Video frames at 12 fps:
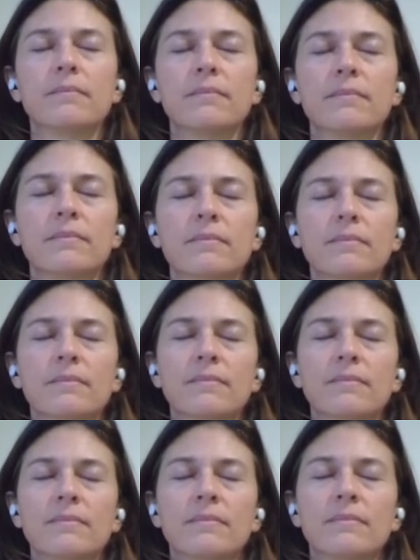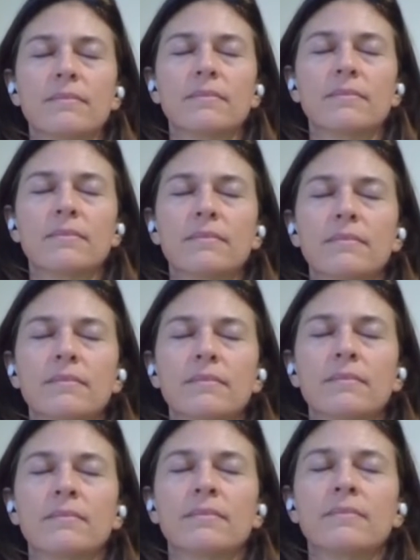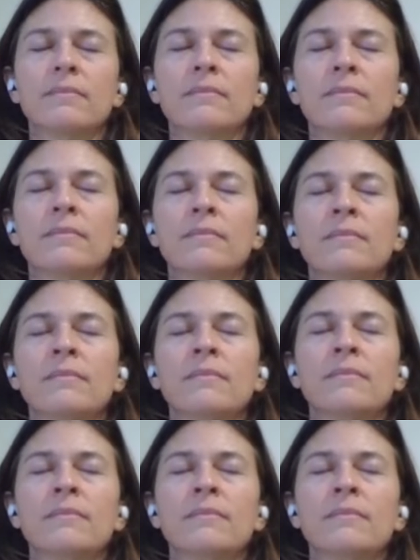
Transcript: (no one is talking)